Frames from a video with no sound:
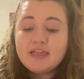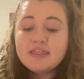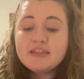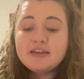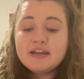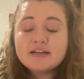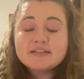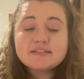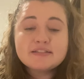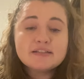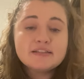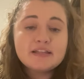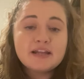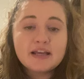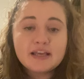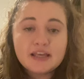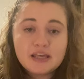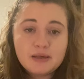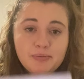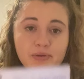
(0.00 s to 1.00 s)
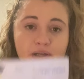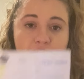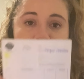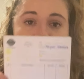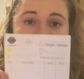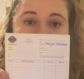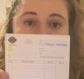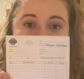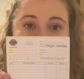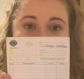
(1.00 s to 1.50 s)
The next thing that I keep in
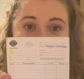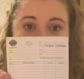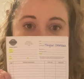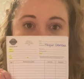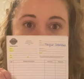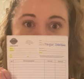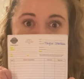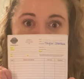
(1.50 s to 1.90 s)
here is going to be